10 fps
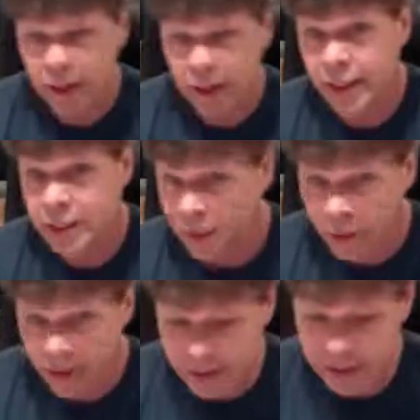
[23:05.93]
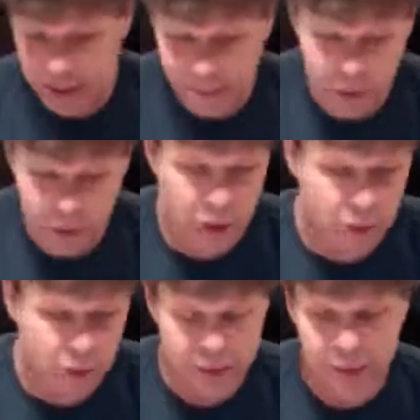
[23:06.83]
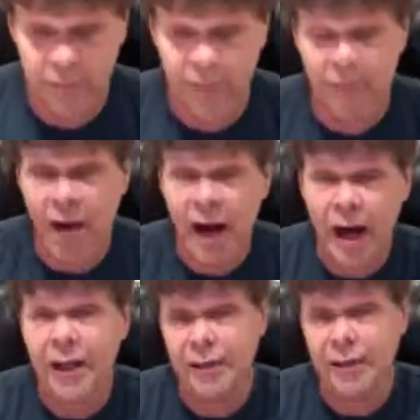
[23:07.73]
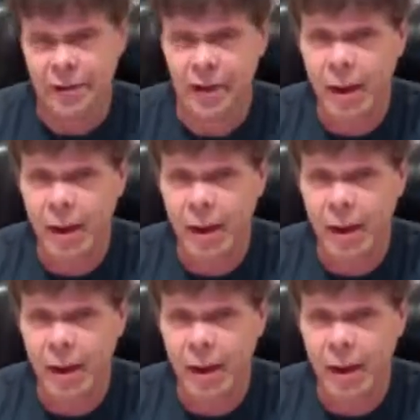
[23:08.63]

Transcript: And it's very difficult to find the time.